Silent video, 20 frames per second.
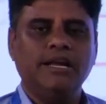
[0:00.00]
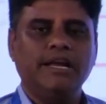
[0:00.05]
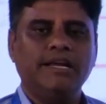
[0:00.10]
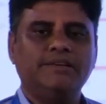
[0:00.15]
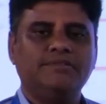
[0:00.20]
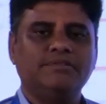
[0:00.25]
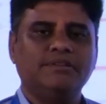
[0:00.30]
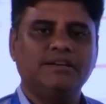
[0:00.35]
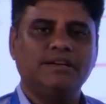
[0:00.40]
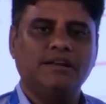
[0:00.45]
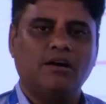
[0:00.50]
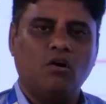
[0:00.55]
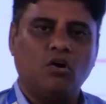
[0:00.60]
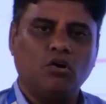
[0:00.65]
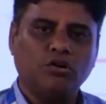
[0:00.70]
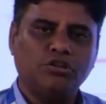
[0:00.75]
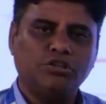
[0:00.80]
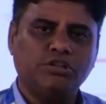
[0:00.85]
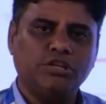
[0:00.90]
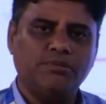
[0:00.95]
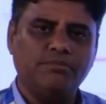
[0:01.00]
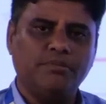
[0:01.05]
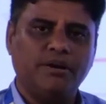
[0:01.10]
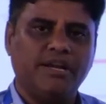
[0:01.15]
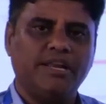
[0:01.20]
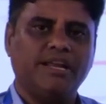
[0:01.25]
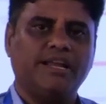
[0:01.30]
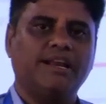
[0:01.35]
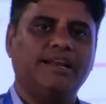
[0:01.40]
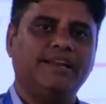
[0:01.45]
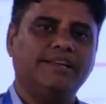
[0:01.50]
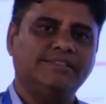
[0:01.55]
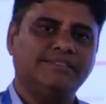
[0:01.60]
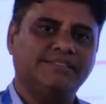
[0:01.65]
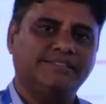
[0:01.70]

it will automatically